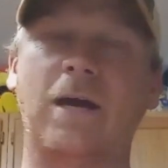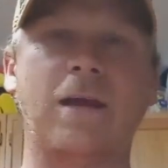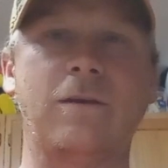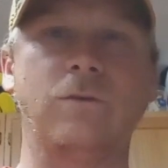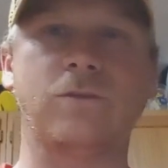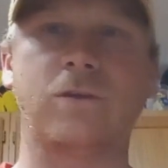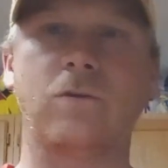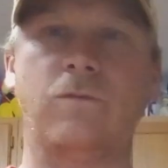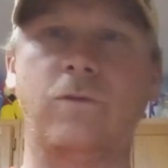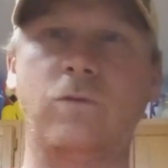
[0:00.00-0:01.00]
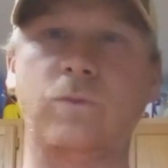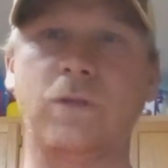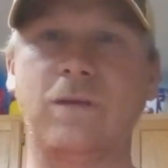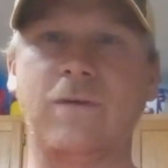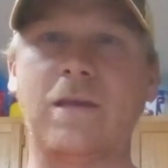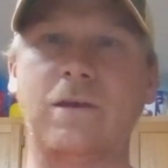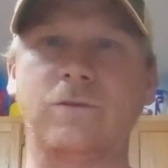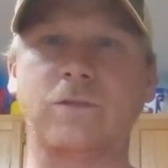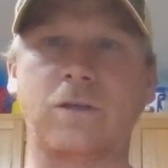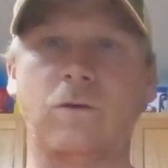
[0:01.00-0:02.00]
Nine years ago, if I do believe, eight
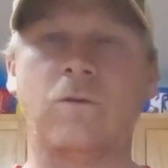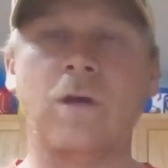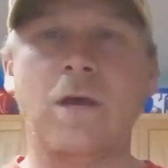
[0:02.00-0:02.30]
years ago.